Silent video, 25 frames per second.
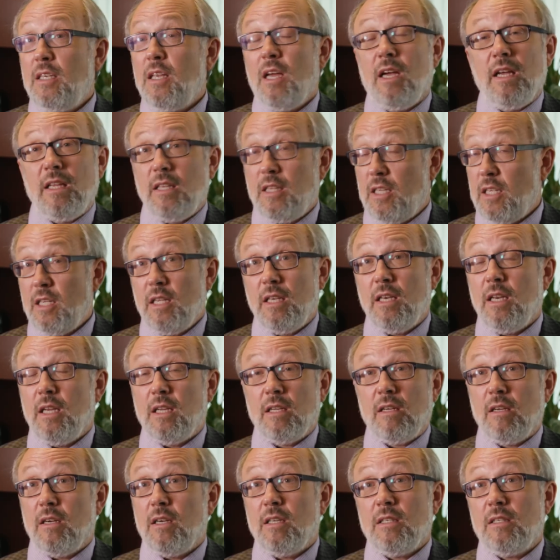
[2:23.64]
I
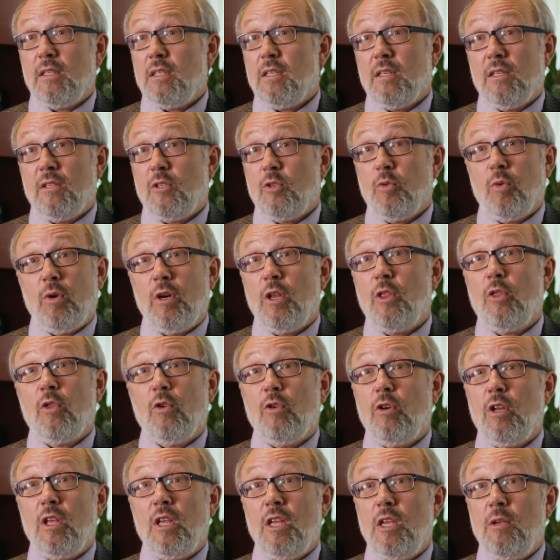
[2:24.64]
got 20,
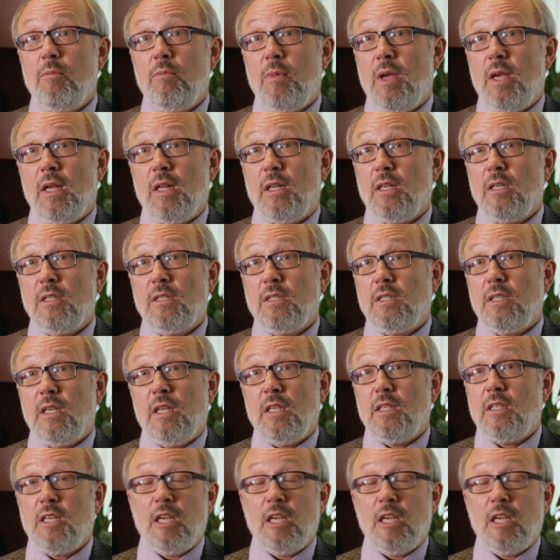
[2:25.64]
30 emails saying,